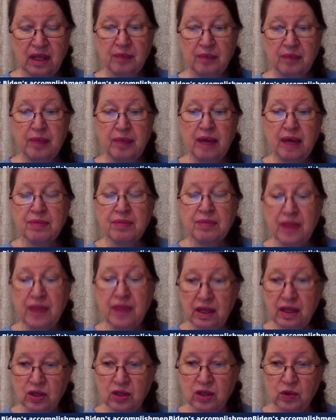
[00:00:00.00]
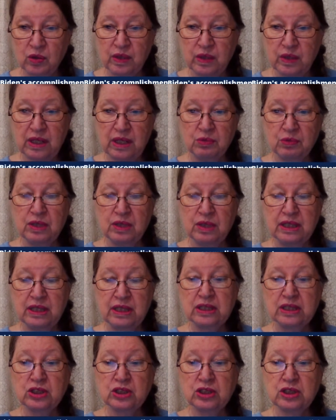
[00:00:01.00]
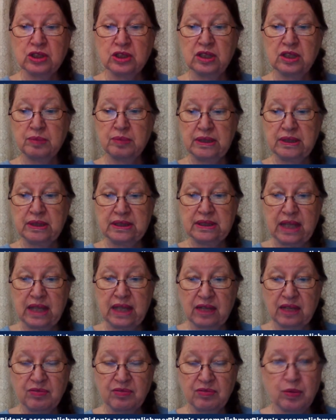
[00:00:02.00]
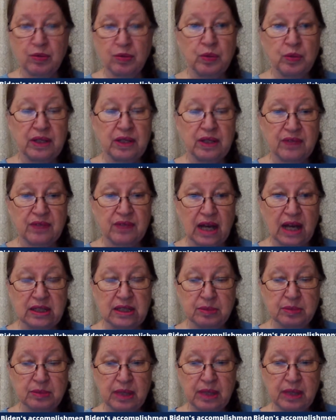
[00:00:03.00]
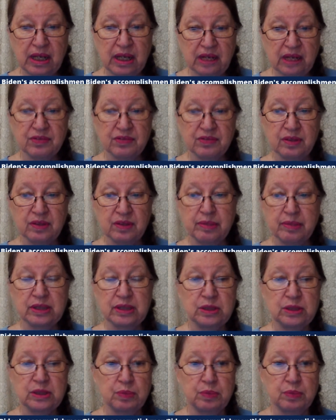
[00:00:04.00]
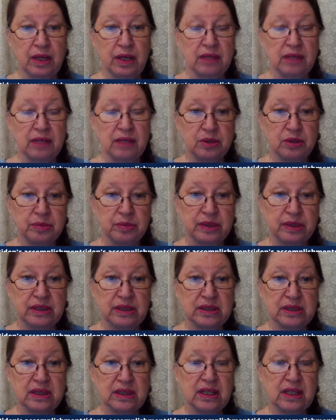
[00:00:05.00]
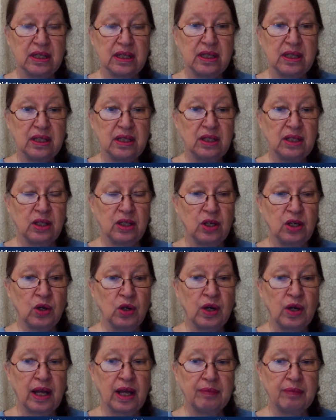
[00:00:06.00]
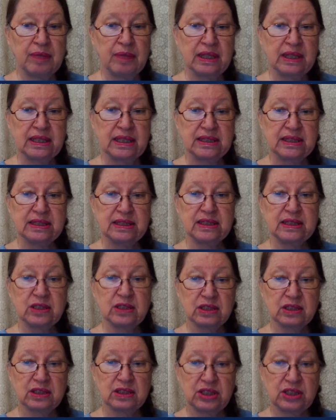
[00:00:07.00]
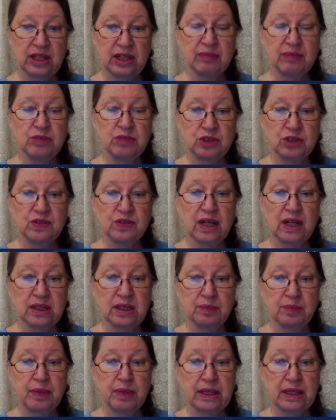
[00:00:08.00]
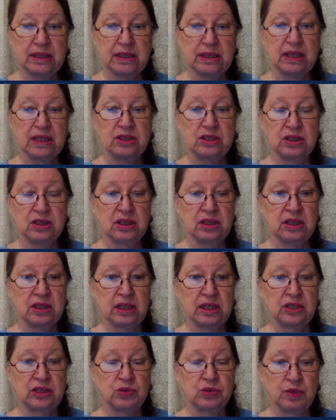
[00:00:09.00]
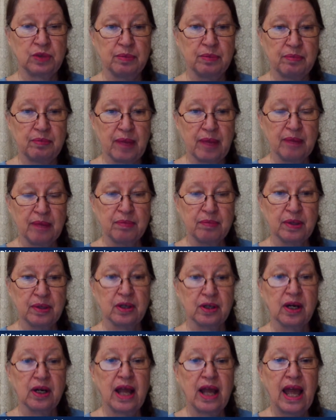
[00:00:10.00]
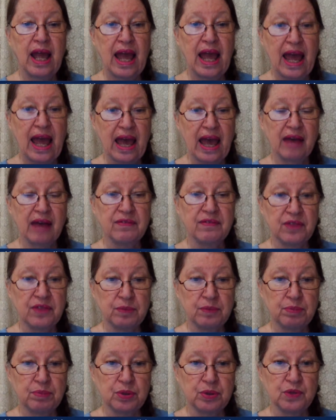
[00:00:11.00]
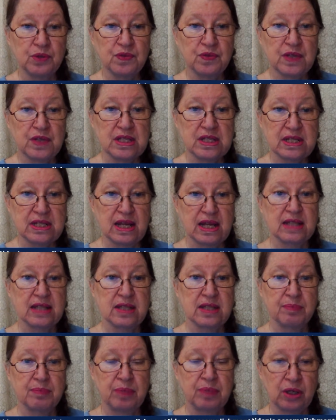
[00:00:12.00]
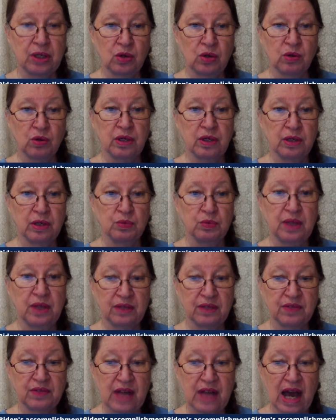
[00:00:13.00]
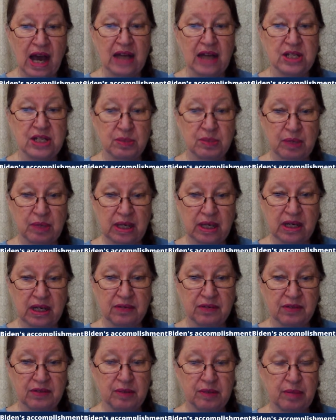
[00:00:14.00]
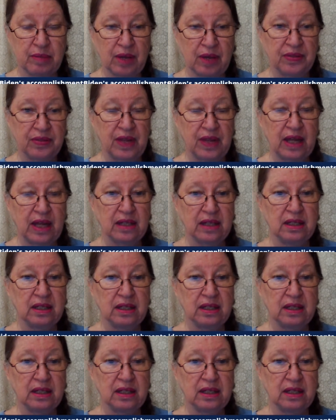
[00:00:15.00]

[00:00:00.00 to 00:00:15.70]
Pam, thank you. It really is good to be safe, but we have got to be careful about spreading rumors. This is, James, you've got to pay attention to this. Remember, have the proof that stands up in court. We have got to be careful about that.